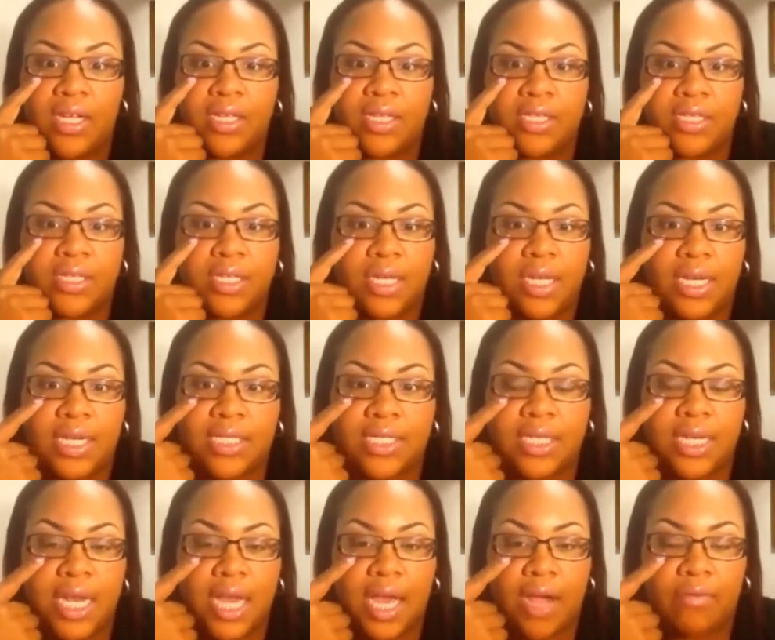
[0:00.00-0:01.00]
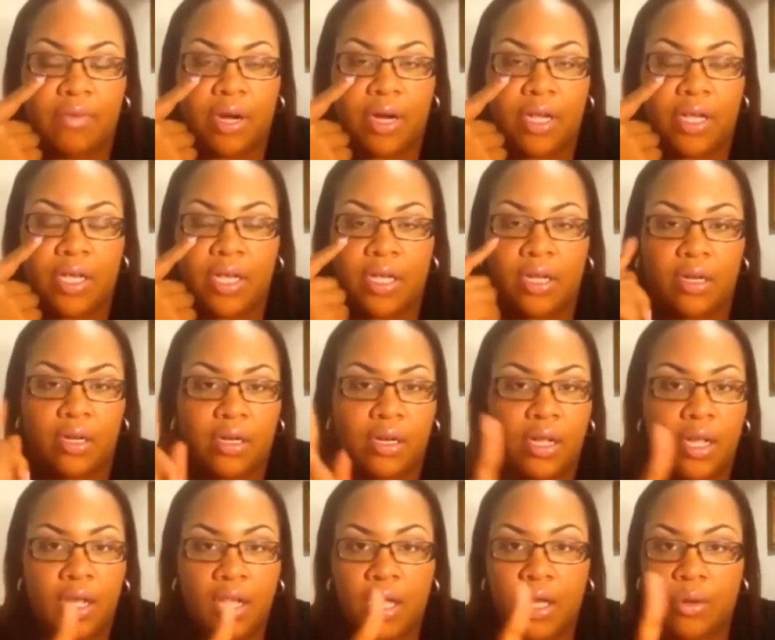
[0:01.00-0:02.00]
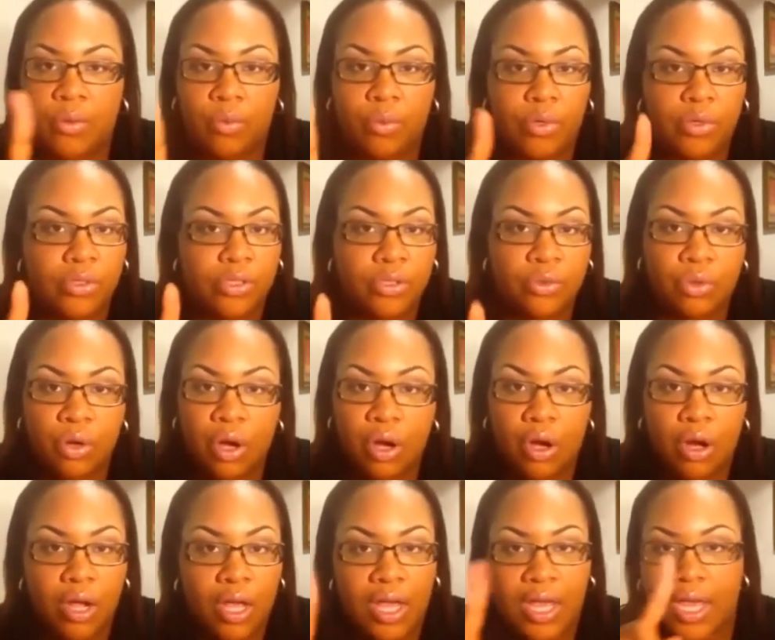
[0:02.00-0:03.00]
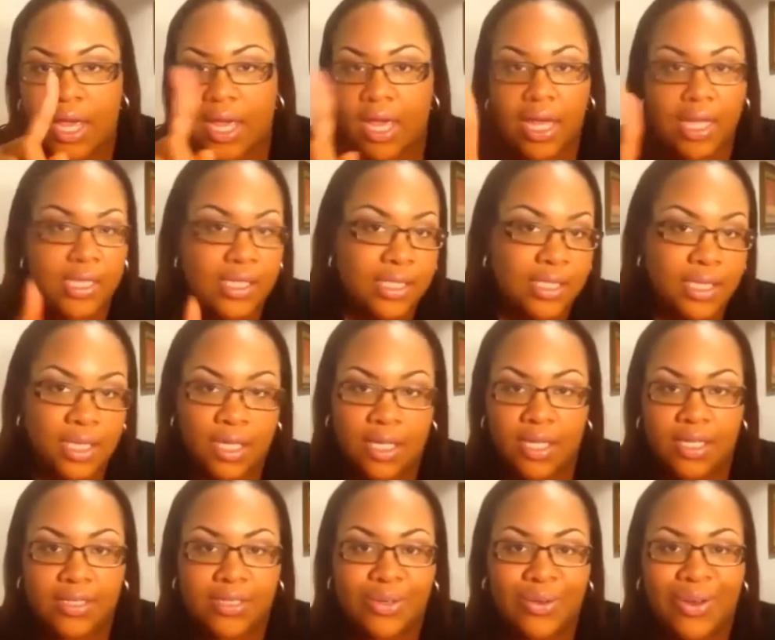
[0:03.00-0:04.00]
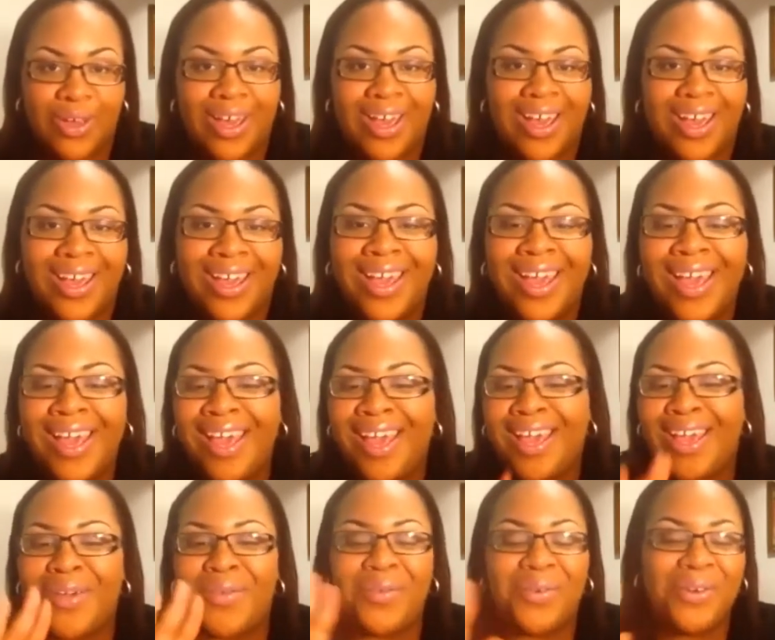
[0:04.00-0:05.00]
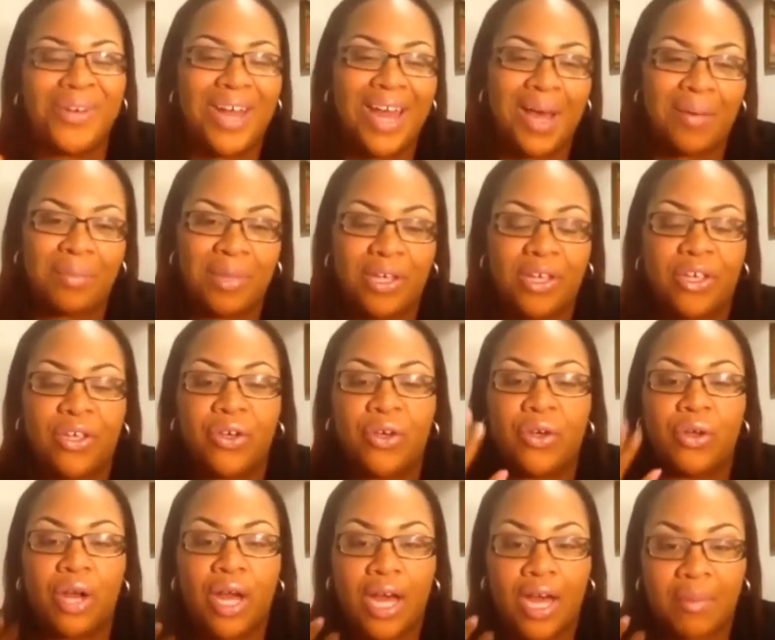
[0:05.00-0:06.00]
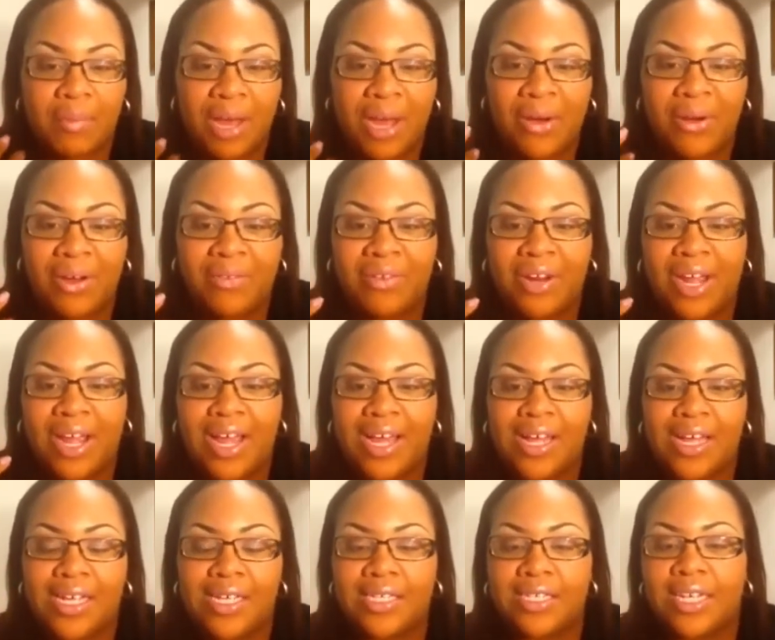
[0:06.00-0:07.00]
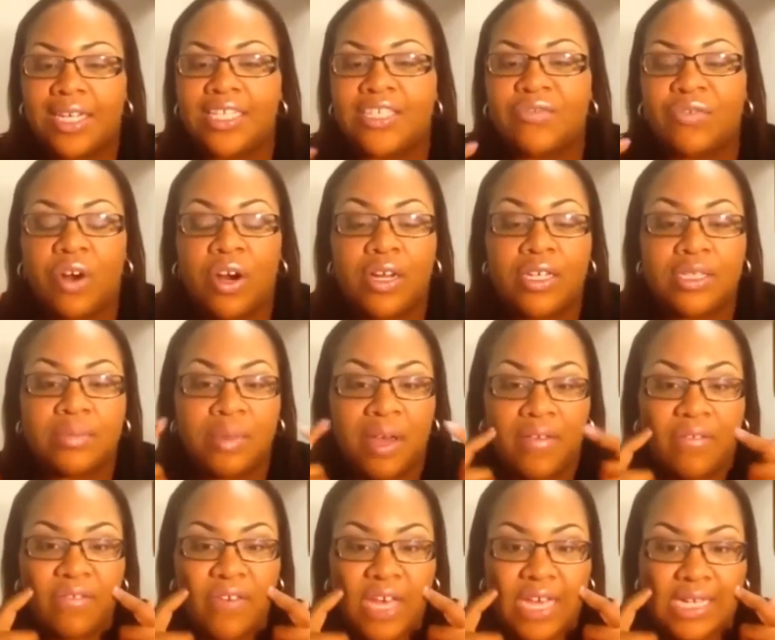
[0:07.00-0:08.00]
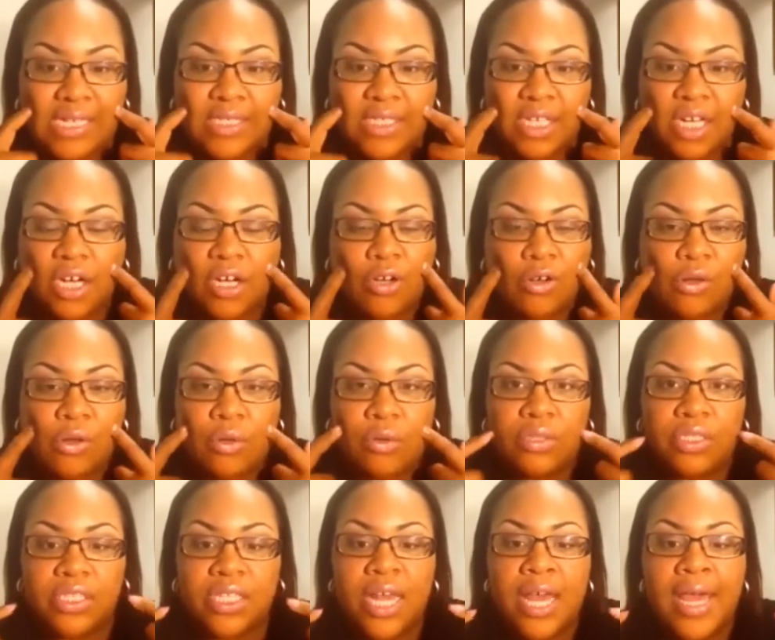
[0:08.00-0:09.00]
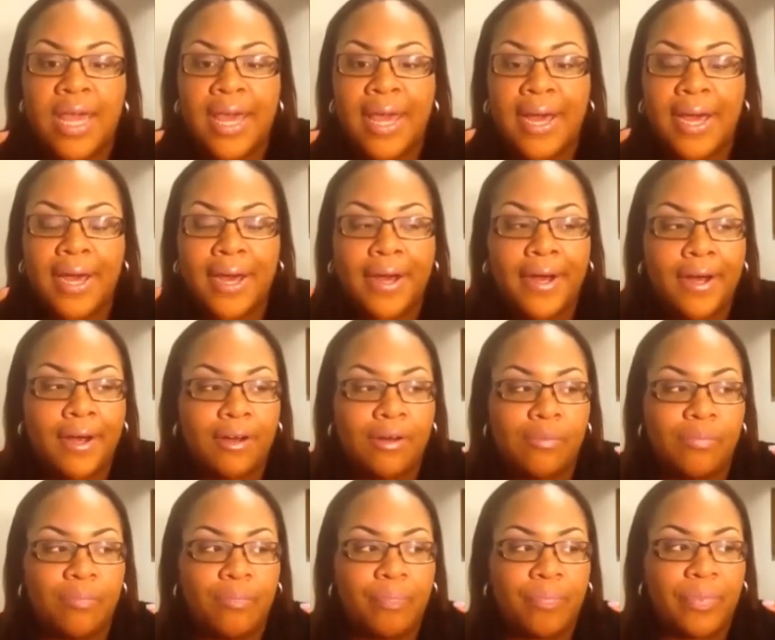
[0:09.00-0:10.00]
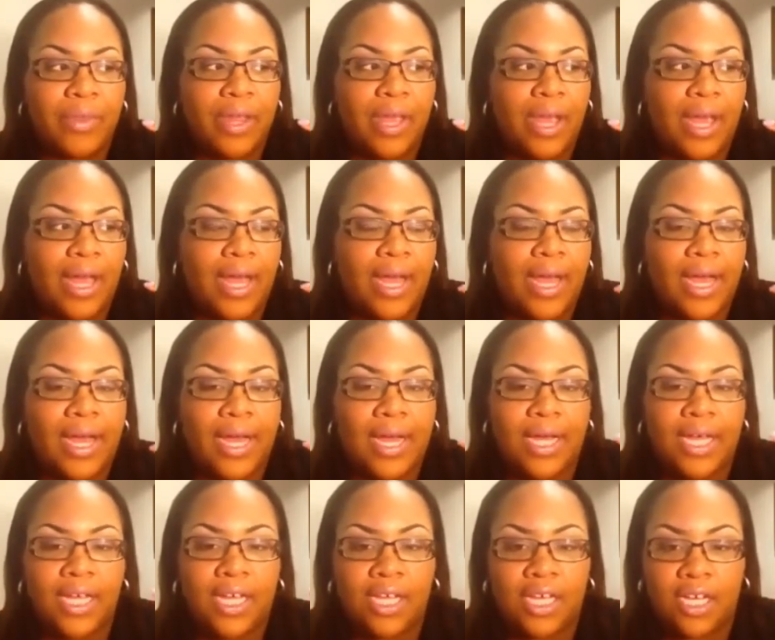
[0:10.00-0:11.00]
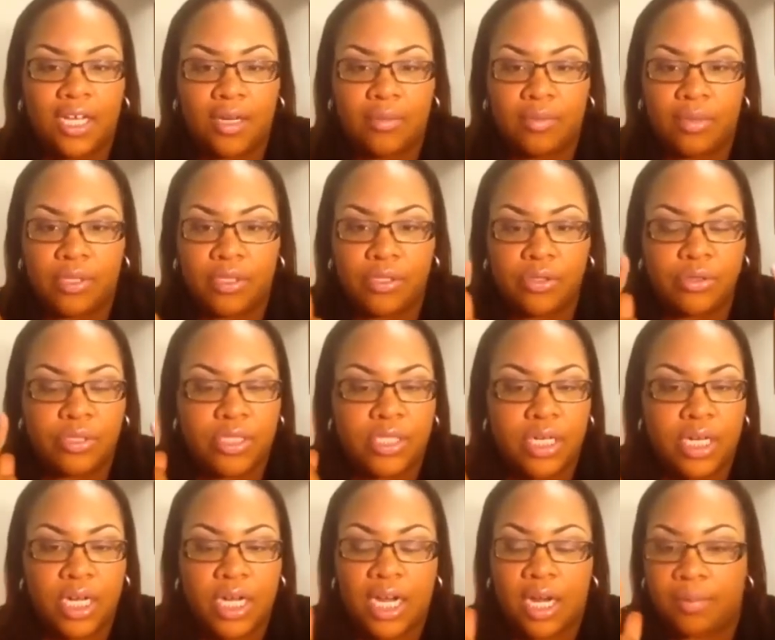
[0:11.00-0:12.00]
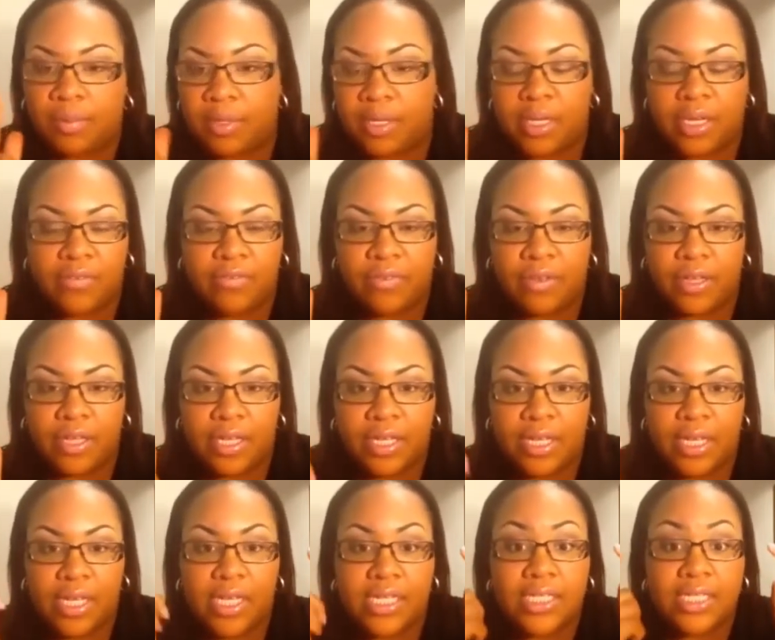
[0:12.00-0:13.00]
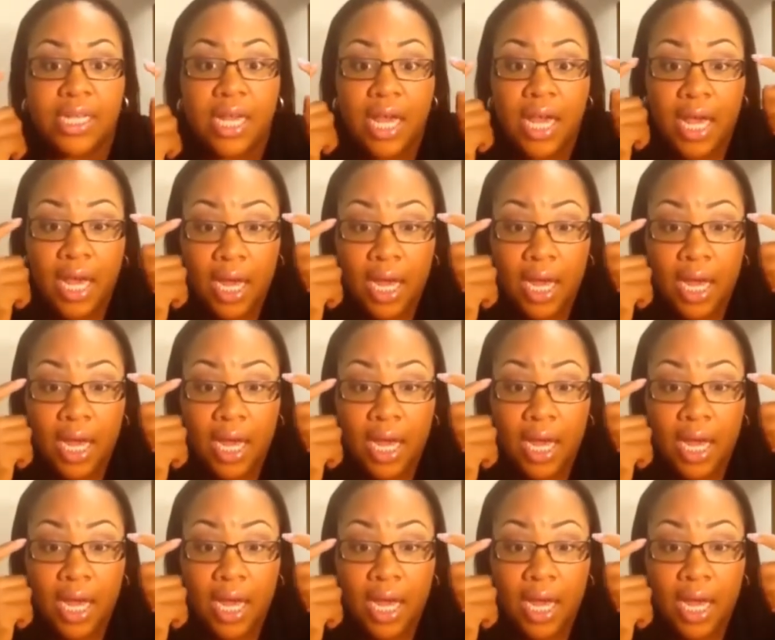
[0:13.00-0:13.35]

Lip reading: this lazy eye right here will do all kinds of things, okay? It will not be cute. However, as far as my face goes, I am using a couple of different things.